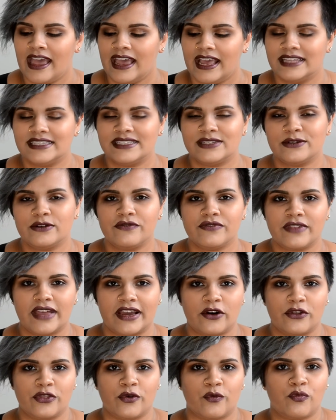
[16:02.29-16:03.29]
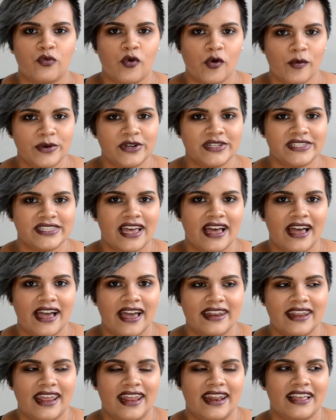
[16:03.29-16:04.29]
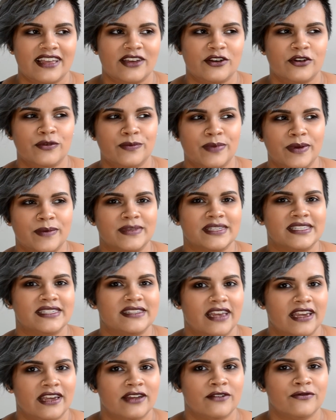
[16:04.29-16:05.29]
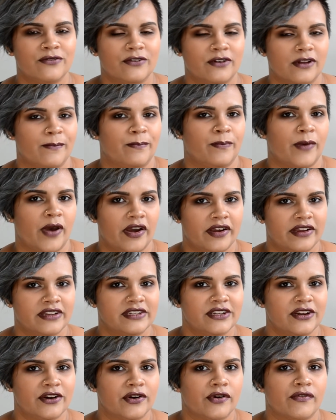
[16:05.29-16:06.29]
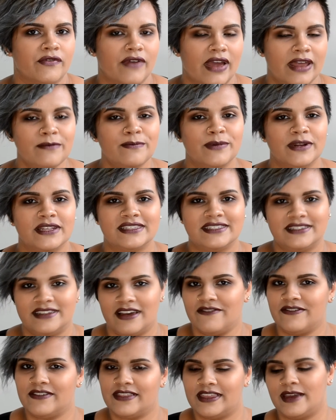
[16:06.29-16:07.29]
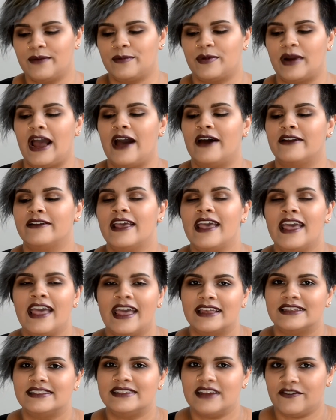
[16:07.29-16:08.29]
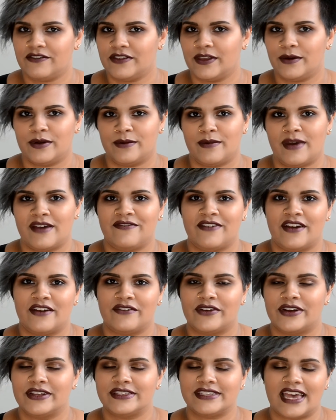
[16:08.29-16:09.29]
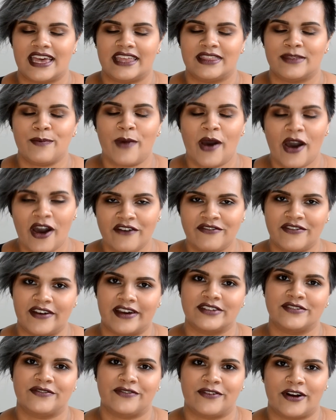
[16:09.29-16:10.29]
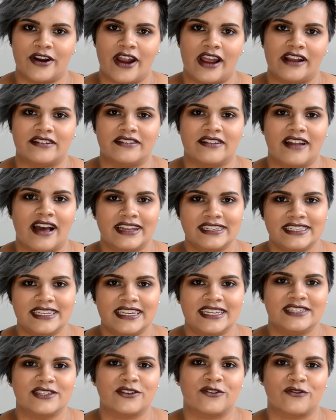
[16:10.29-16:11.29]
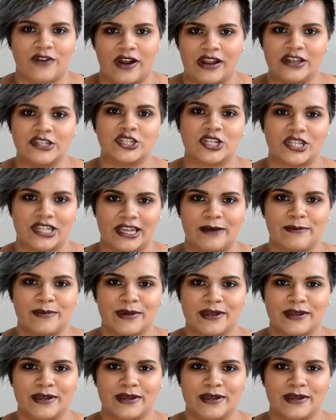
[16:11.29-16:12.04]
It's sort of like on the warmer side, and it could be mistaken for a burgundy or a red, but it's definitely a brown, definitely one of my favorites, and perfect for a 90s grunge lip.